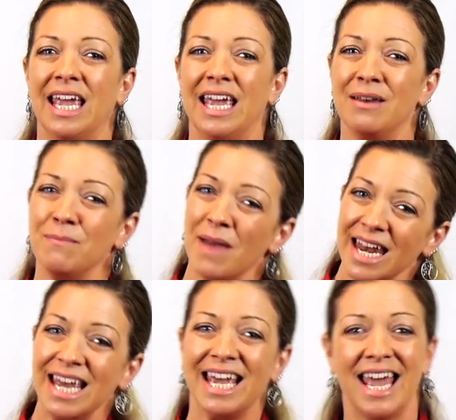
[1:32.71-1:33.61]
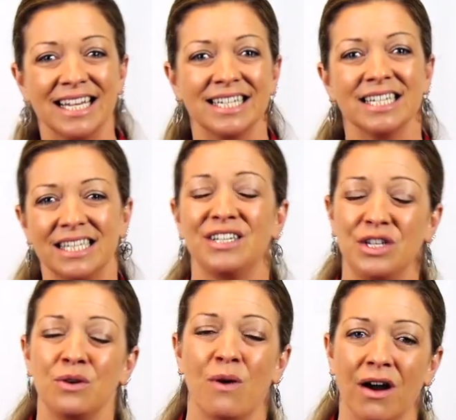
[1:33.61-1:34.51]
In many cases, the
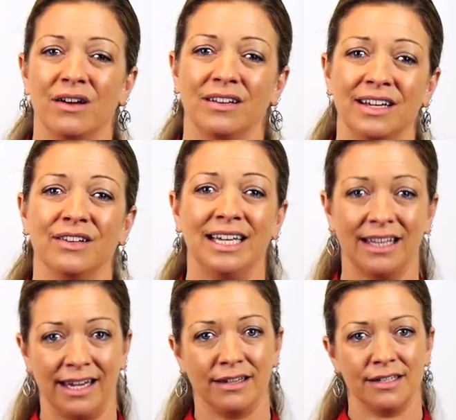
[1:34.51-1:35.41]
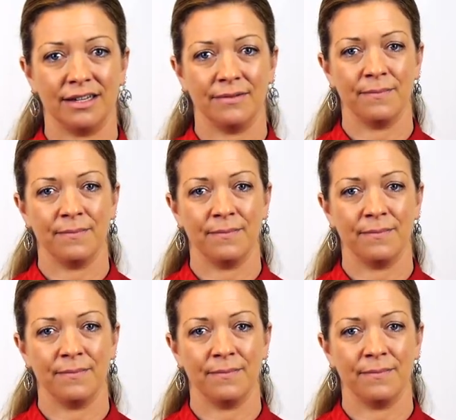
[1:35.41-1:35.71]
two are clearly linked.